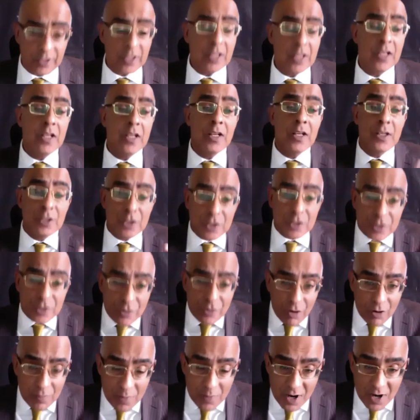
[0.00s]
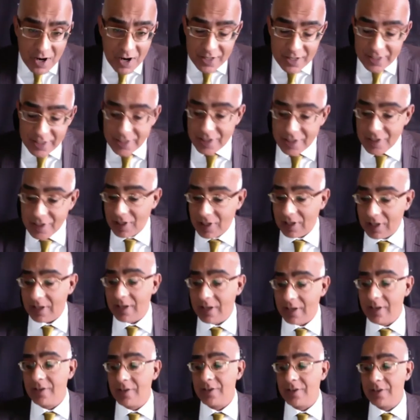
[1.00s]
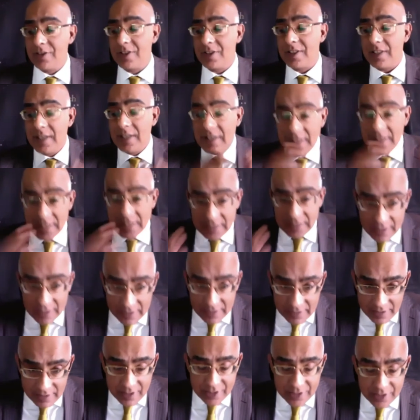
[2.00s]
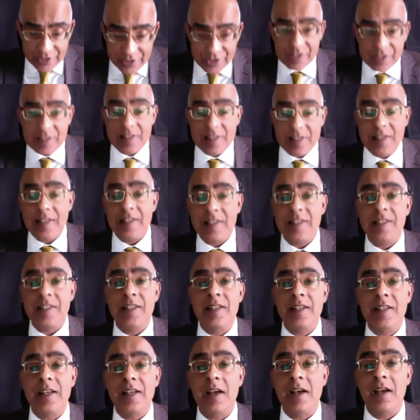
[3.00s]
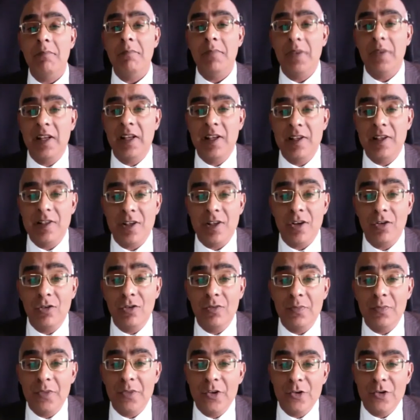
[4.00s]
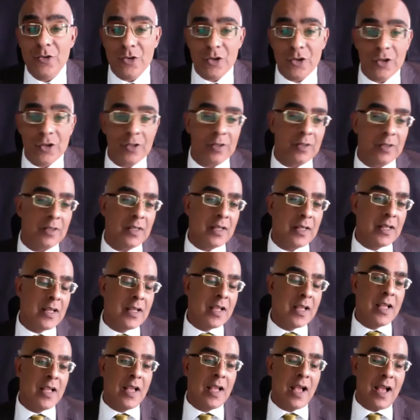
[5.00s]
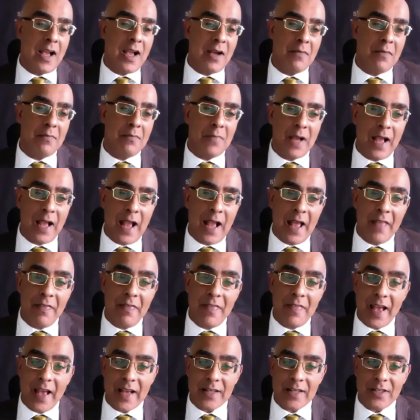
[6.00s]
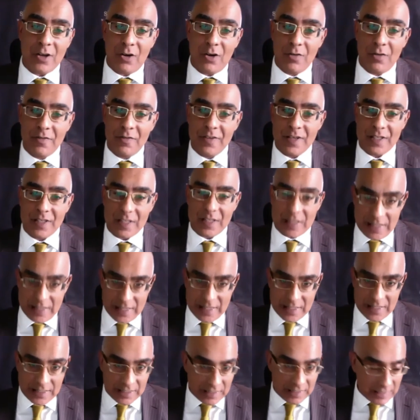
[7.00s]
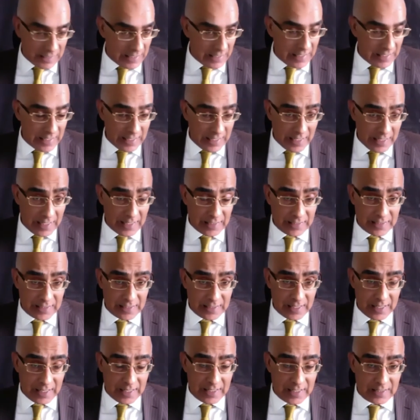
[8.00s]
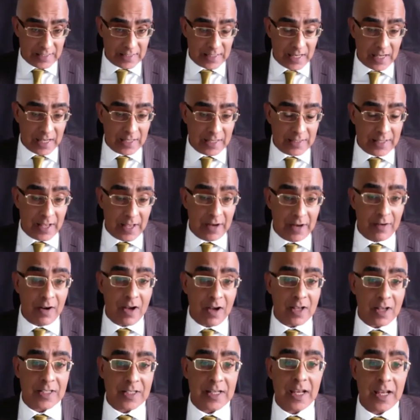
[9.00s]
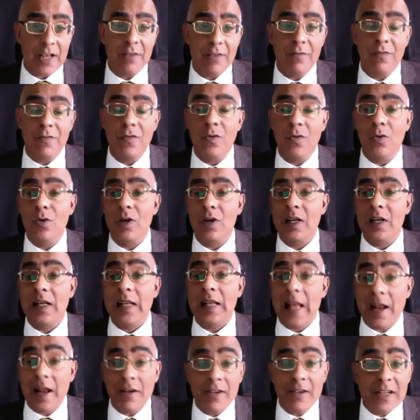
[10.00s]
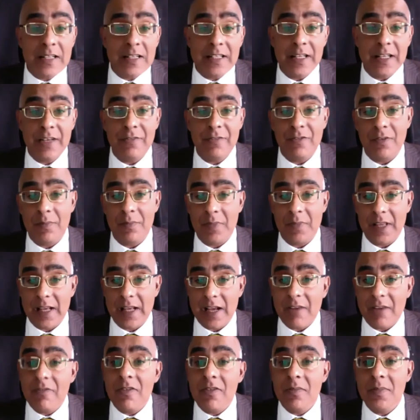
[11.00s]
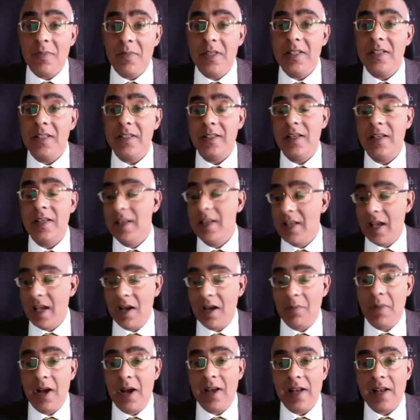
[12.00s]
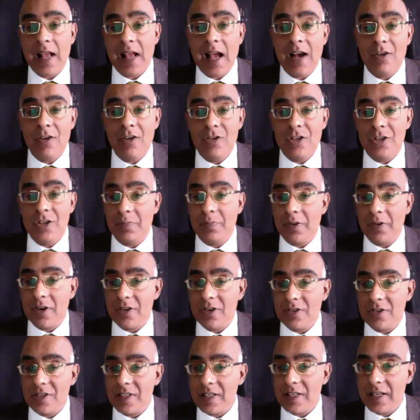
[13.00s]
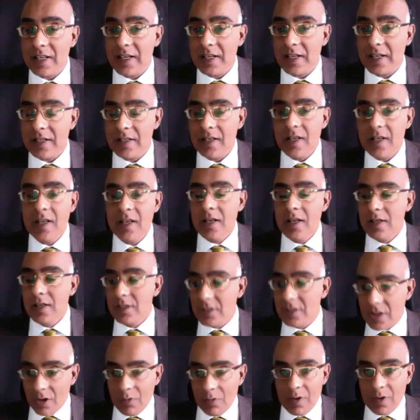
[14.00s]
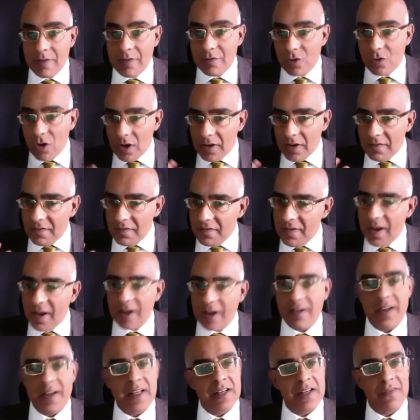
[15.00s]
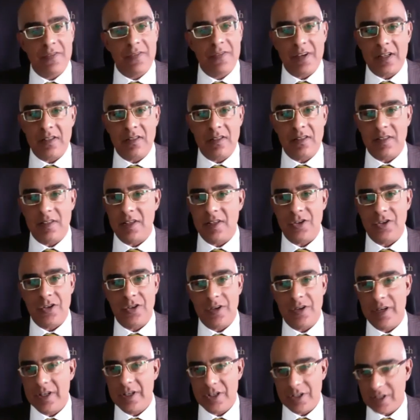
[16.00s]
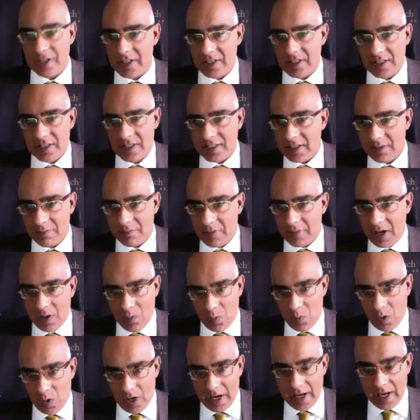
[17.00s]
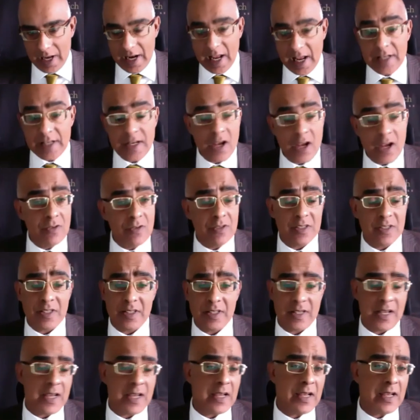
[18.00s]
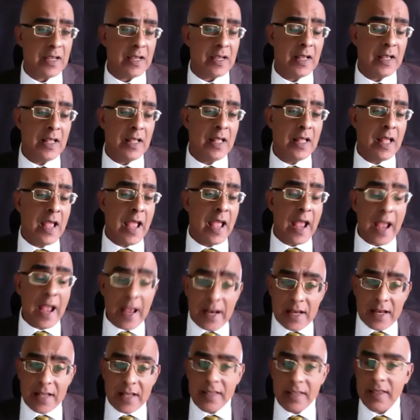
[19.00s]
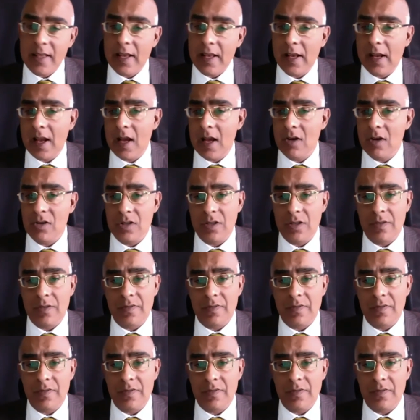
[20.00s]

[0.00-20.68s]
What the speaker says: Stock market is closed. The largest listed company is Old Mutual. And that obviously is they're asking for clarity from the government about how to proceed. So we've got a very difficult situation in Zimbabwe, and I don't see anything out of the